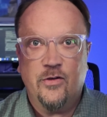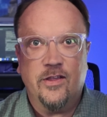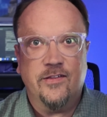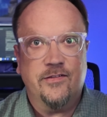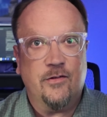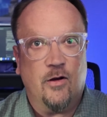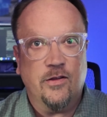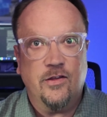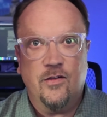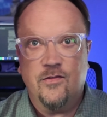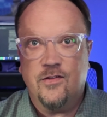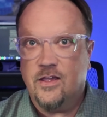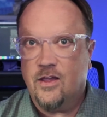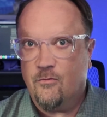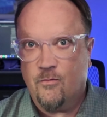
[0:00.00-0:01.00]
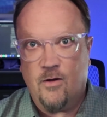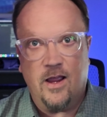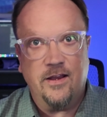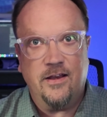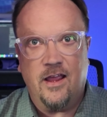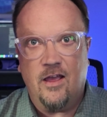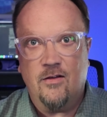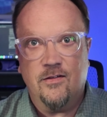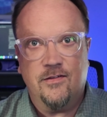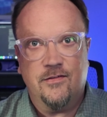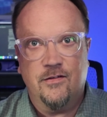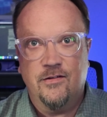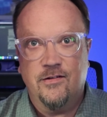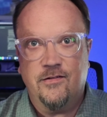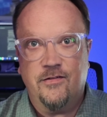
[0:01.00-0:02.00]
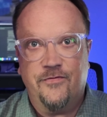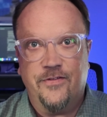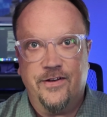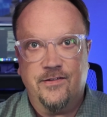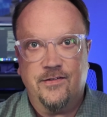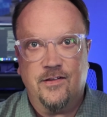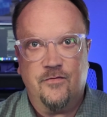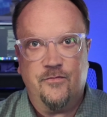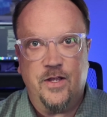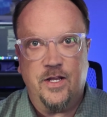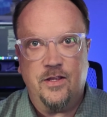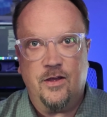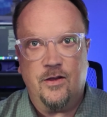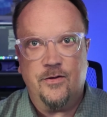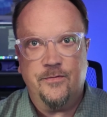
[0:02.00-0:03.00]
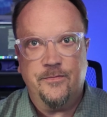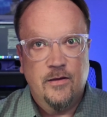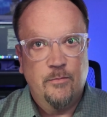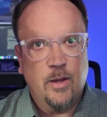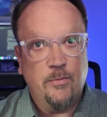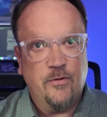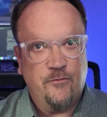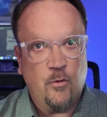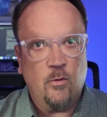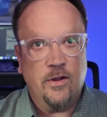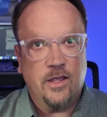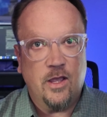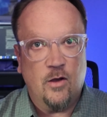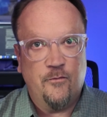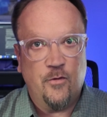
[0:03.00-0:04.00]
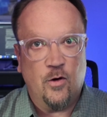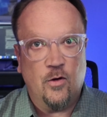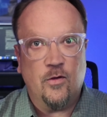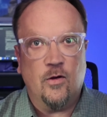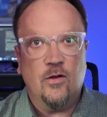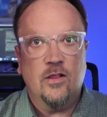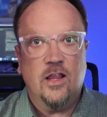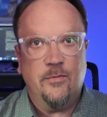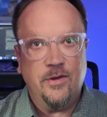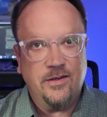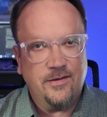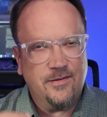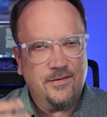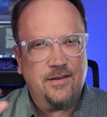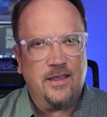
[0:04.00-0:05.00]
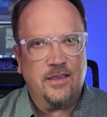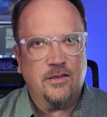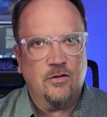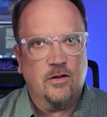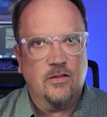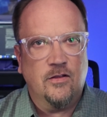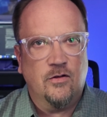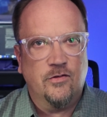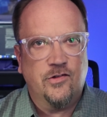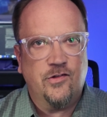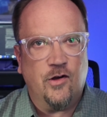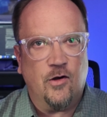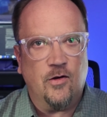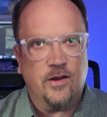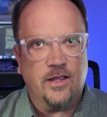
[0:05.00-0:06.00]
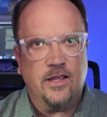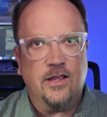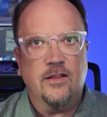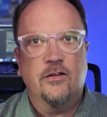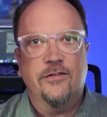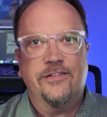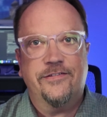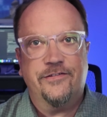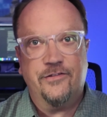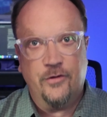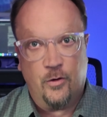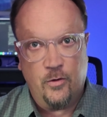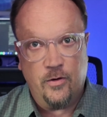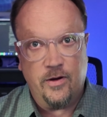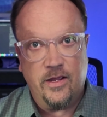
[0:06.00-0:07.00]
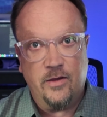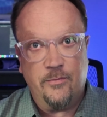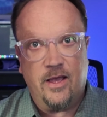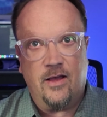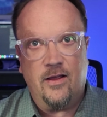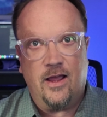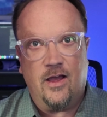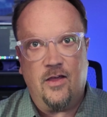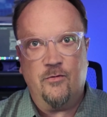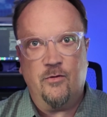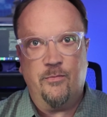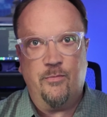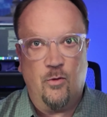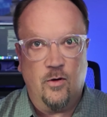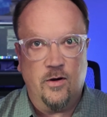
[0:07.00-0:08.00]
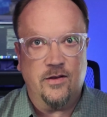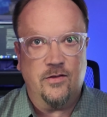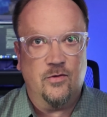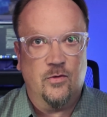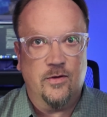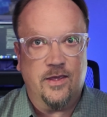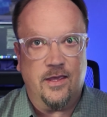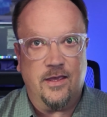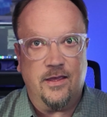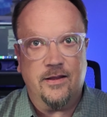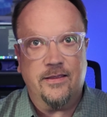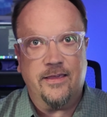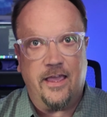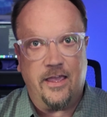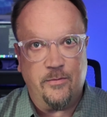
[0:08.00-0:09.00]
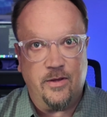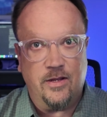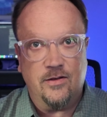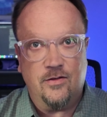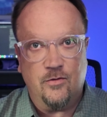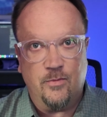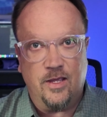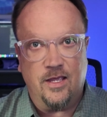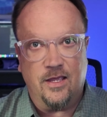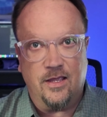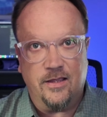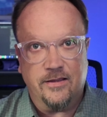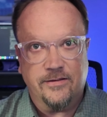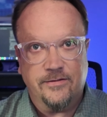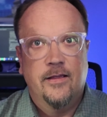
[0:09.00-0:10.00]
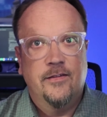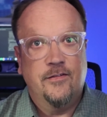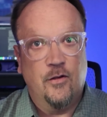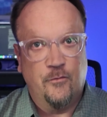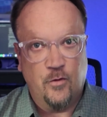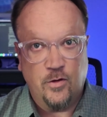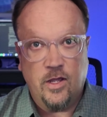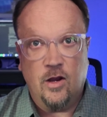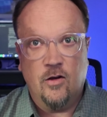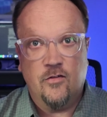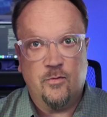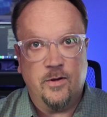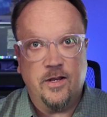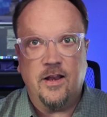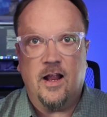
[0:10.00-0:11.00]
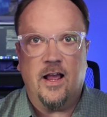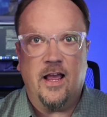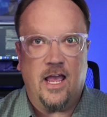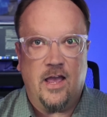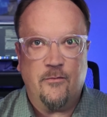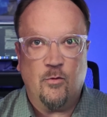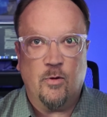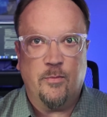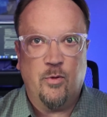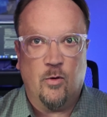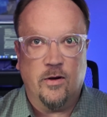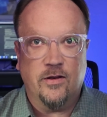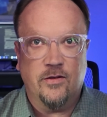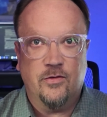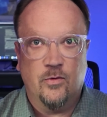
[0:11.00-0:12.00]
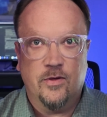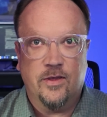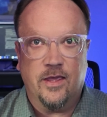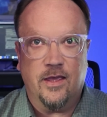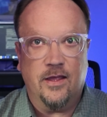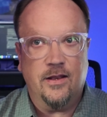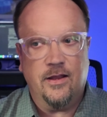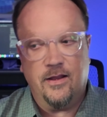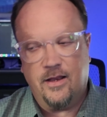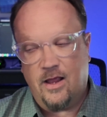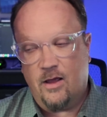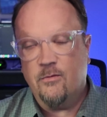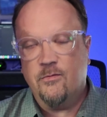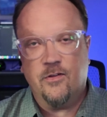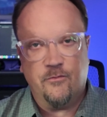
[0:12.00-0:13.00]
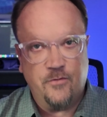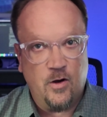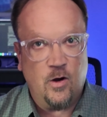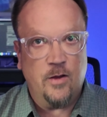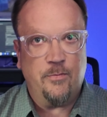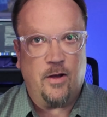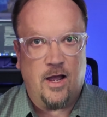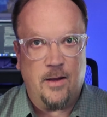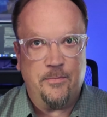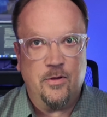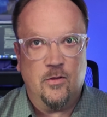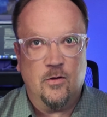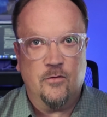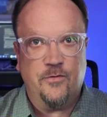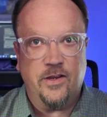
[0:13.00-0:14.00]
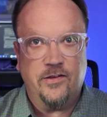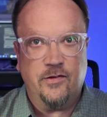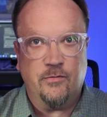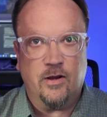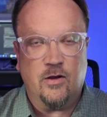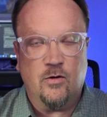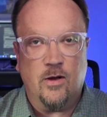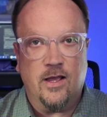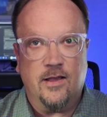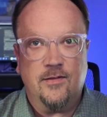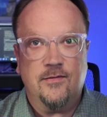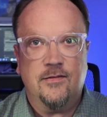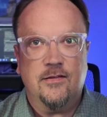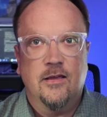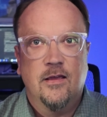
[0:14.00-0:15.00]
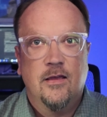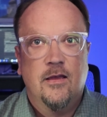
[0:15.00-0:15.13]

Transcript: can start using it right now as soon as you finish this video. But before we go further, let me just take you on a little journey, a little story about how the reporting toolkit came into being. So for years, we did not have a reporting toolkit. Now, it was a very popular feature request,